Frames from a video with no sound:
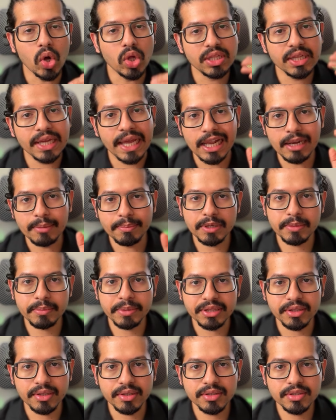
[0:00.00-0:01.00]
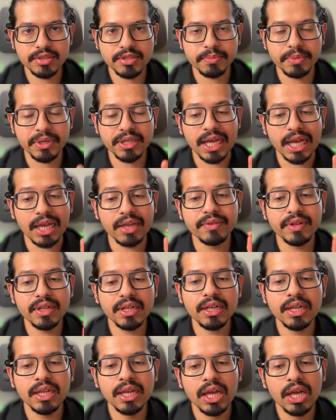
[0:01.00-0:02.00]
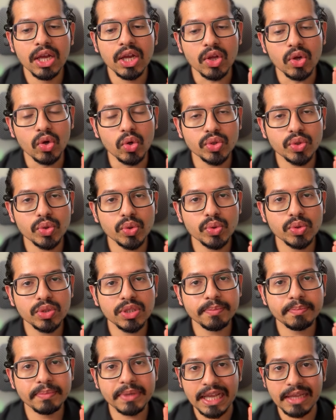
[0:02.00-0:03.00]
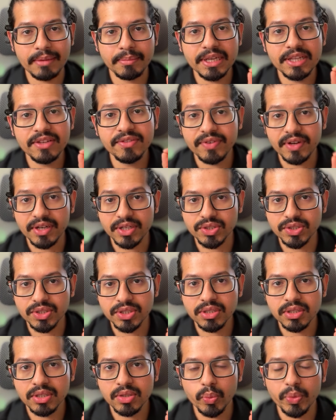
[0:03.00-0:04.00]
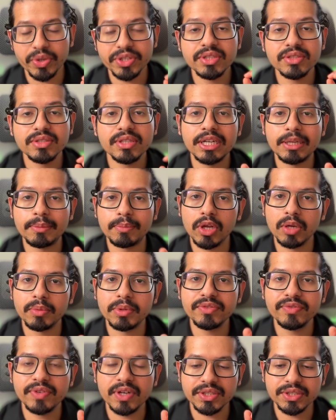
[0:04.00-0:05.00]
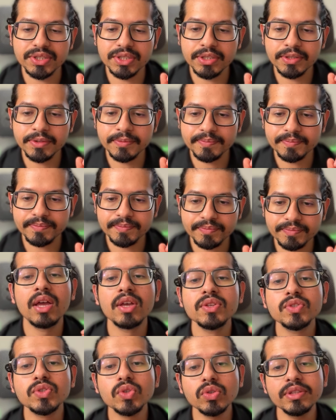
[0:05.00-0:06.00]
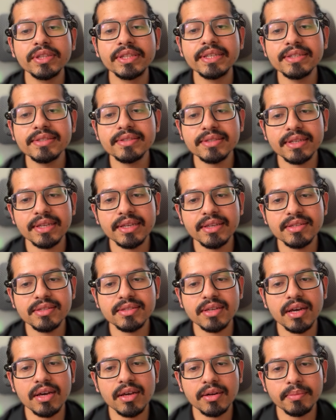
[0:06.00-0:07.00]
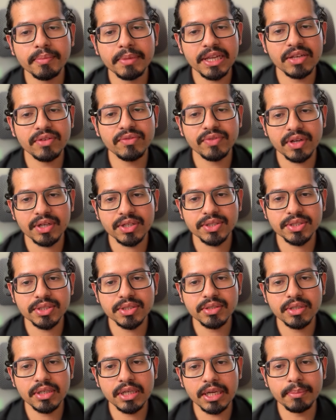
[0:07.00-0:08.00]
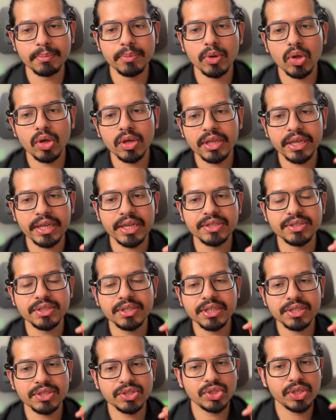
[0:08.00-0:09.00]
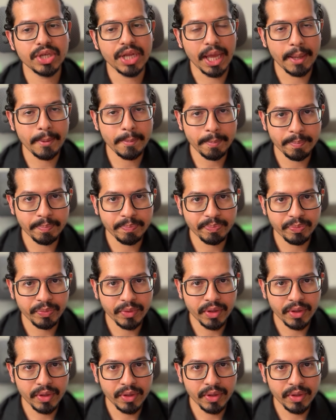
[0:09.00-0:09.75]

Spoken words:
all the helper methods, but I will go through the primary function, which is the deployment function. So this is our main function, deploy agent engine app.